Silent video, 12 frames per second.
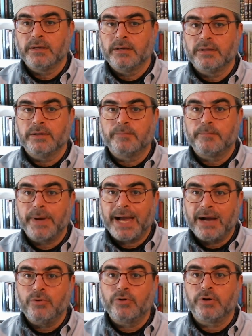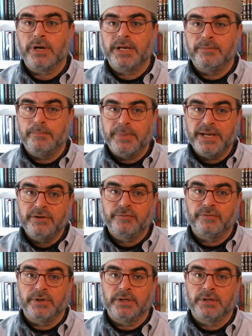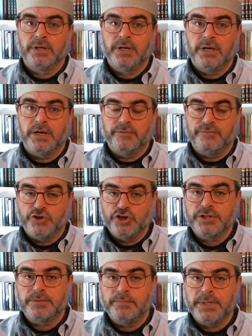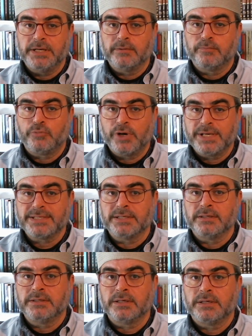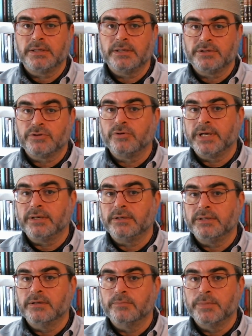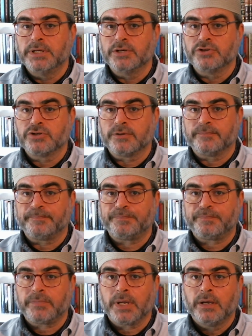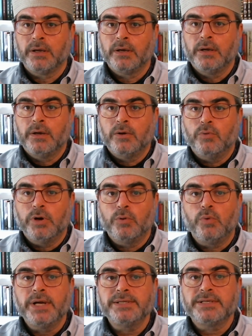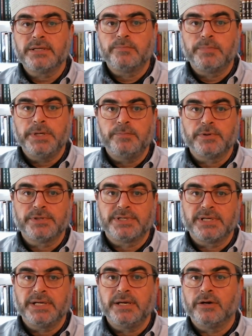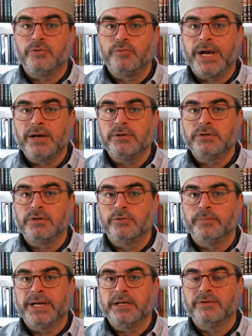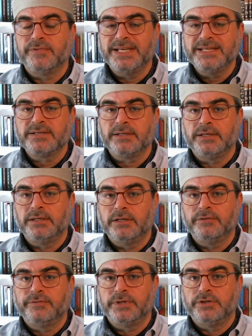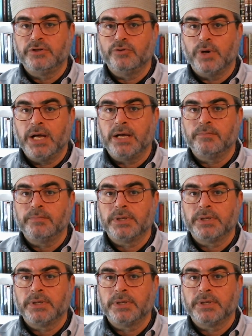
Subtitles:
the power and benefit of just being present is greatly diminished. Where once the people singing around you might have easily lifted you up,